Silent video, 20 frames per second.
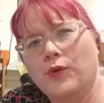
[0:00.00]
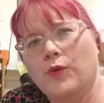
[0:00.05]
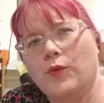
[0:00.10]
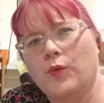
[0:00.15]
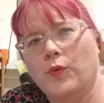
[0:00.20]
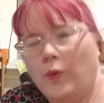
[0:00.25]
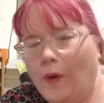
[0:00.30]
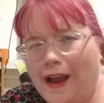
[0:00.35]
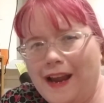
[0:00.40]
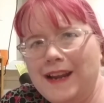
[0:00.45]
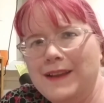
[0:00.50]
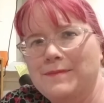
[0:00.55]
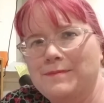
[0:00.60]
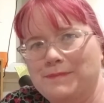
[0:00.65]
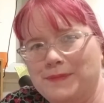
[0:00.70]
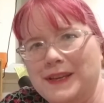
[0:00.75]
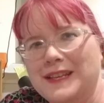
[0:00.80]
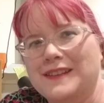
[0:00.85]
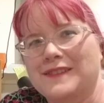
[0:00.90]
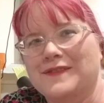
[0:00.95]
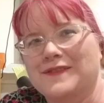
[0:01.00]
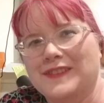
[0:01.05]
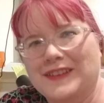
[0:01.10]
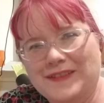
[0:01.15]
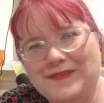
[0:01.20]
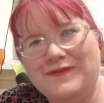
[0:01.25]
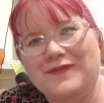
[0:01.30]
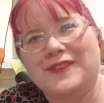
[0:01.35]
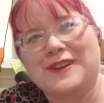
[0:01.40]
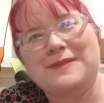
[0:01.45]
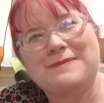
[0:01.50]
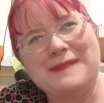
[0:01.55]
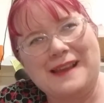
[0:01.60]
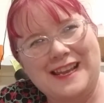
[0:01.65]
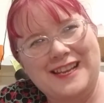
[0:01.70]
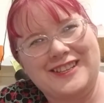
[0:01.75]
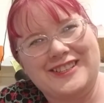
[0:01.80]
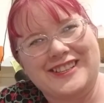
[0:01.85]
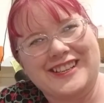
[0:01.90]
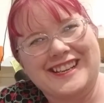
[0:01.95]
quite a bit of
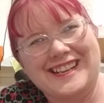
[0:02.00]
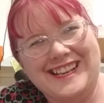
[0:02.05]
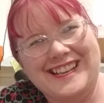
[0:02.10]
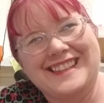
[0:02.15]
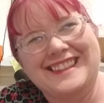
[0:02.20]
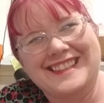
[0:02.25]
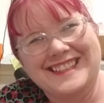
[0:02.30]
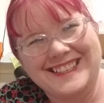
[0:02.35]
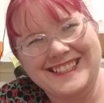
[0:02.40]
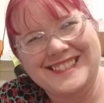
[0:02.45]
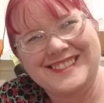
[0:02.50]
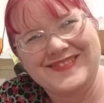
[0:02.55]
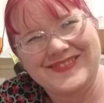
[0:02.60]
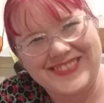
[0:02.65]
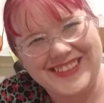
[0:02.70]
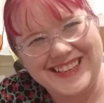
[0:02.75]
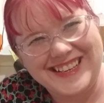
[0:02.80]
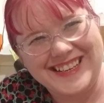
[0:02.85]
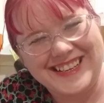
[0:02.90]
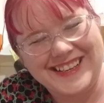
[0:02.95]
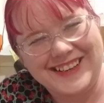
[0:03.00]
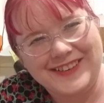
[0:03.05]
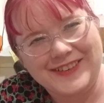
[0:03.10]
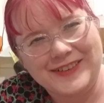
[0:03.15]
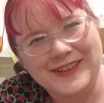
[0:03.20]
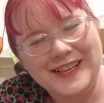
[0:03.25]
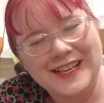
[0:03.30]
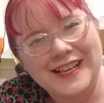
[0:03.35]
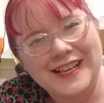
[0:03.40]
information in this video.